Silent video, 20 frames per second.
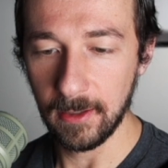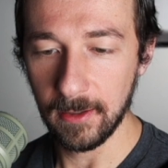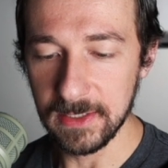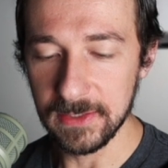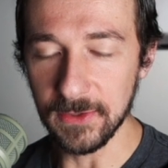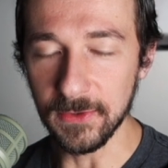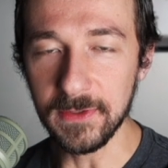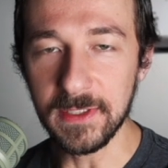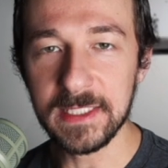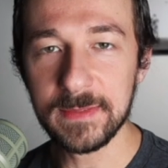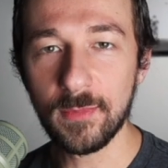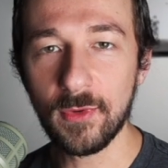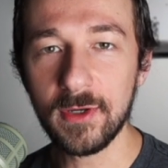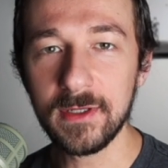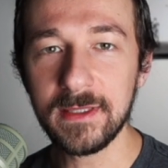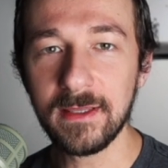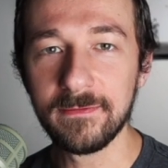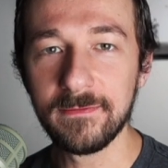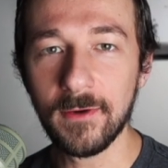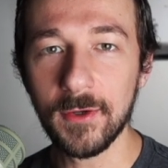So at this
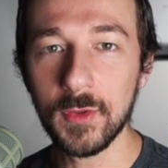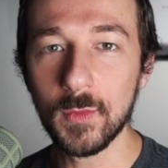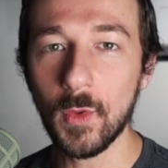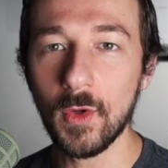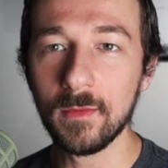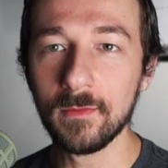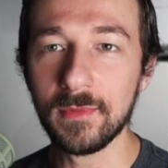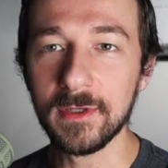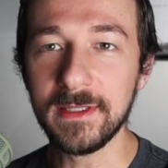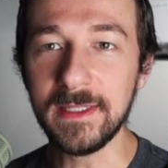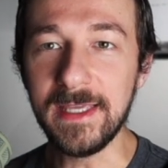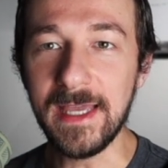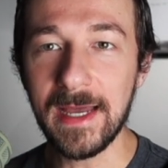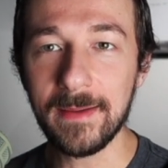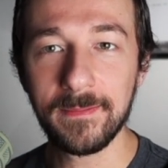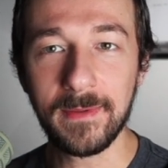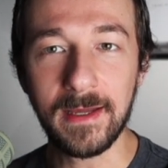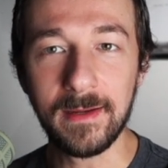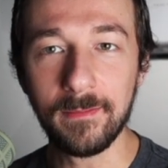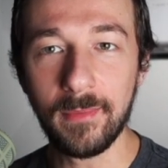point, the phone won't put the
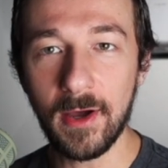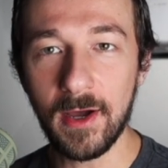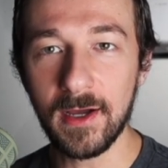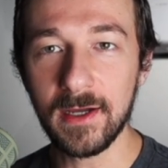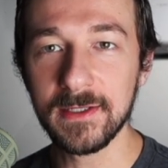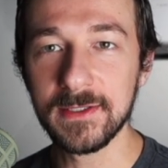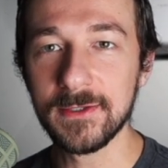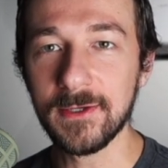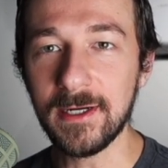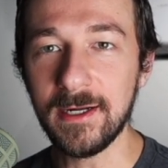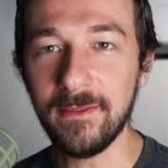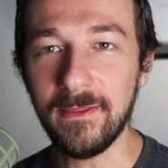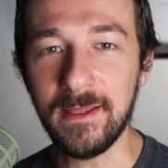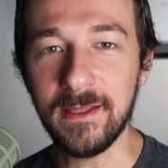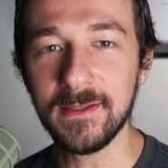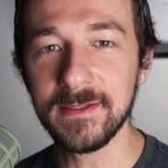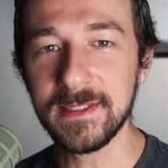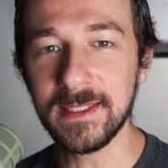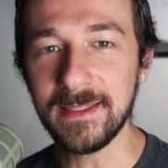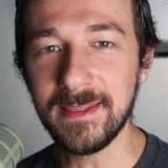app on pause or anything
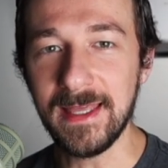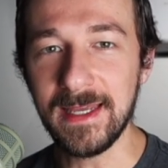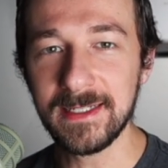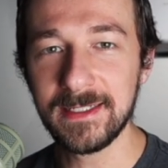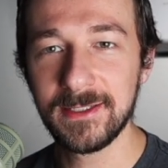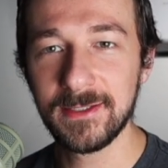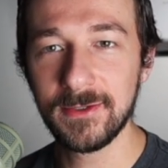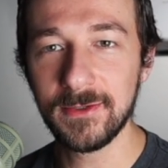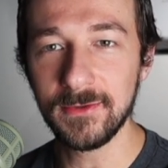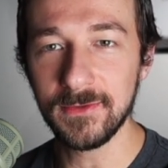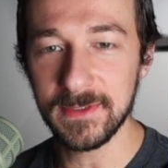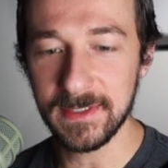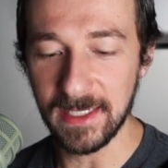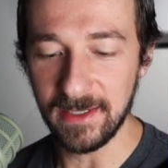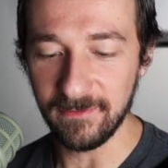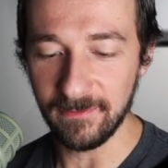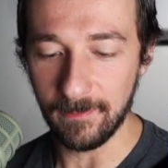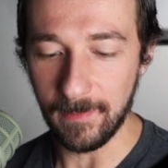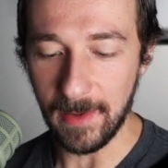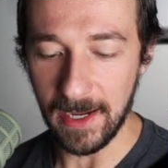else like that to
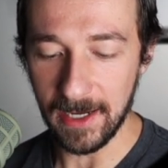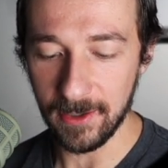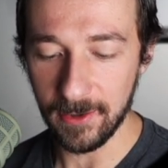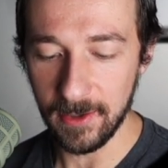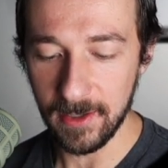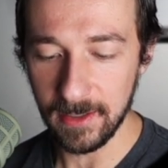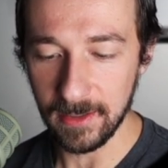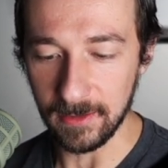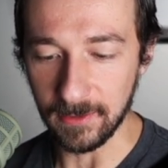save battery.